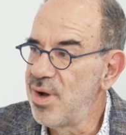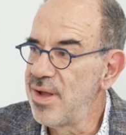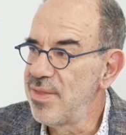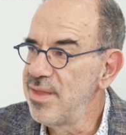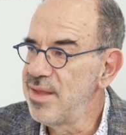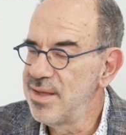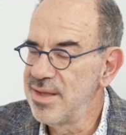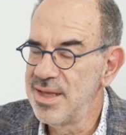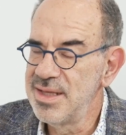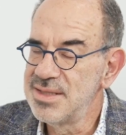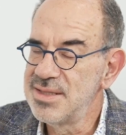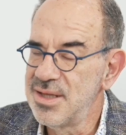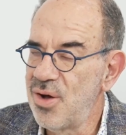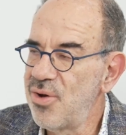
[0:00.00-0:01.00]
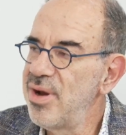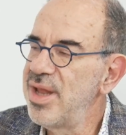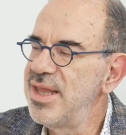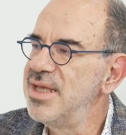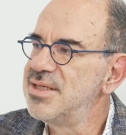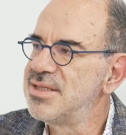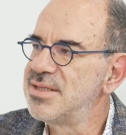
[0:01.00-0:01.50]
one. Mm-hmm. It
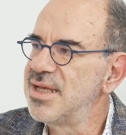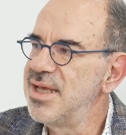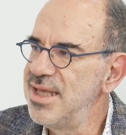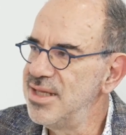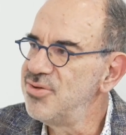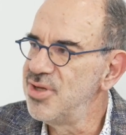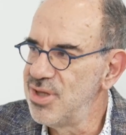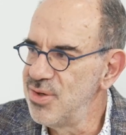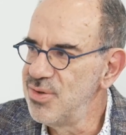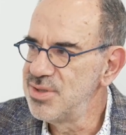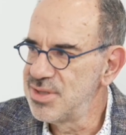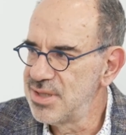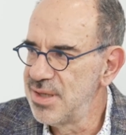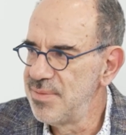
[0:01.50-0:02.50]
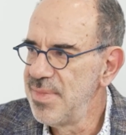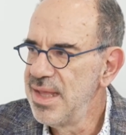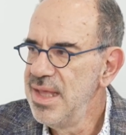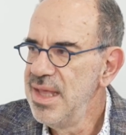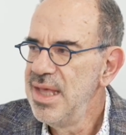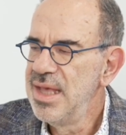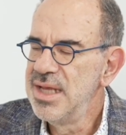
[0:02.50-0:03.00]
already is introduced. It's available.
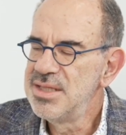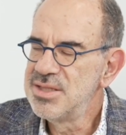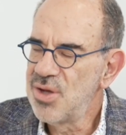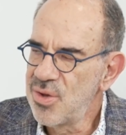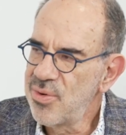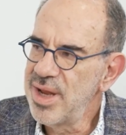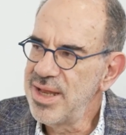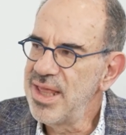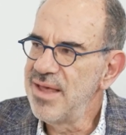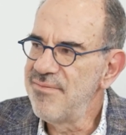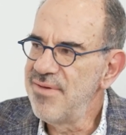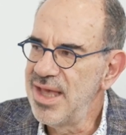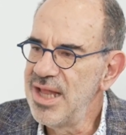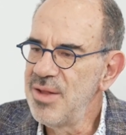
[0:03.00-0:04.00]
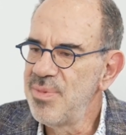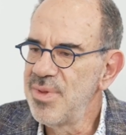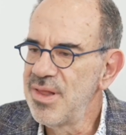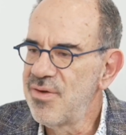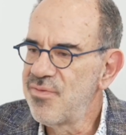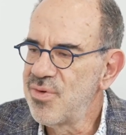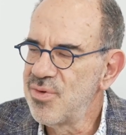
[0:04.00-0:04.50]
It's already, it's already
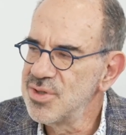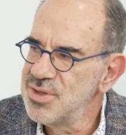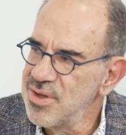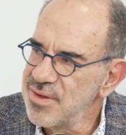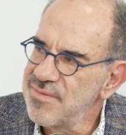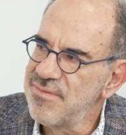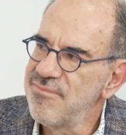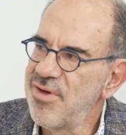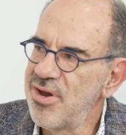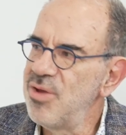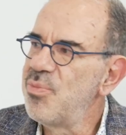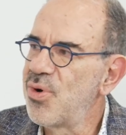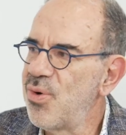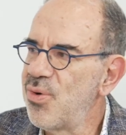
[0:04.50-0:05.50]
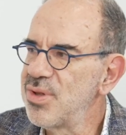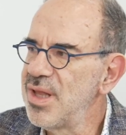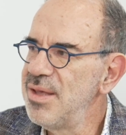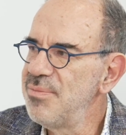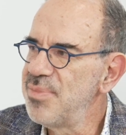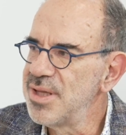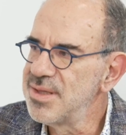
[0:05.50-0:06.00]
available. Of course, not very
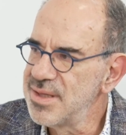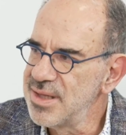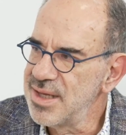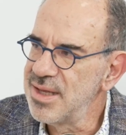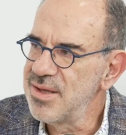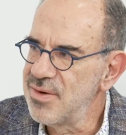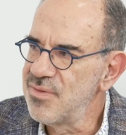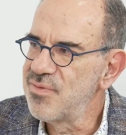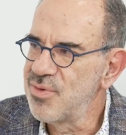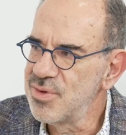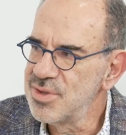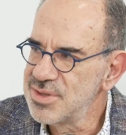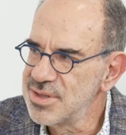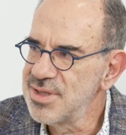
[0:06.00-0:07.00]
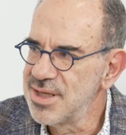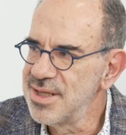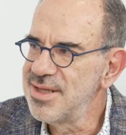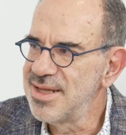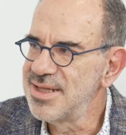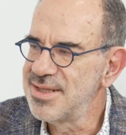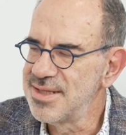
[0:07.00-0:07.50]
broadly, but uh, yeah. uh, of course uh,
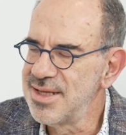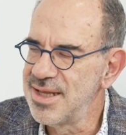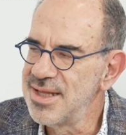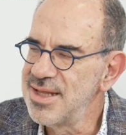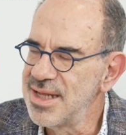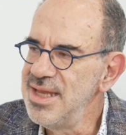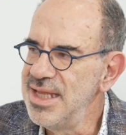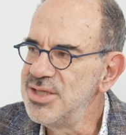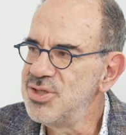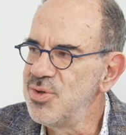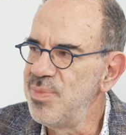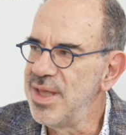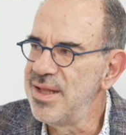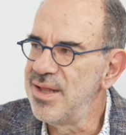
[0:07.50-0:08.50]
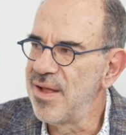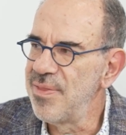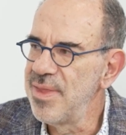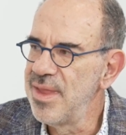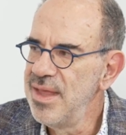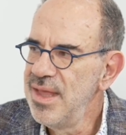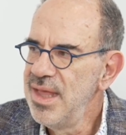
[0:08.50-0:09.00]
that uh, that needs to be
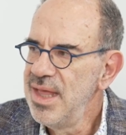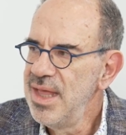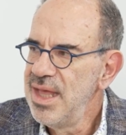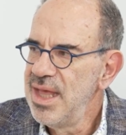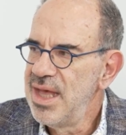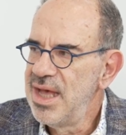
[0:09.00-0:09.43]
done. Mm-hmm.